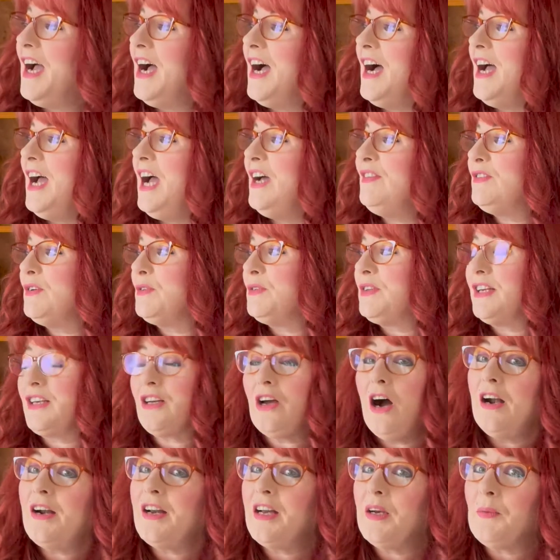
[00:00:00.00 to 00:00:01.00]
haven't really
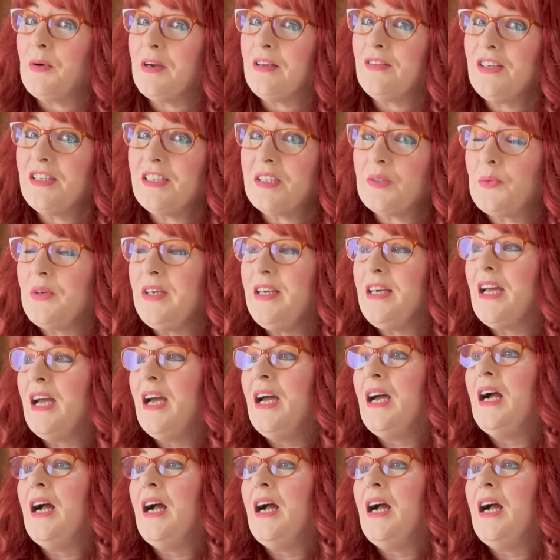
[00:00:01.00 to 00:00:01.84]
gone anywhere this week.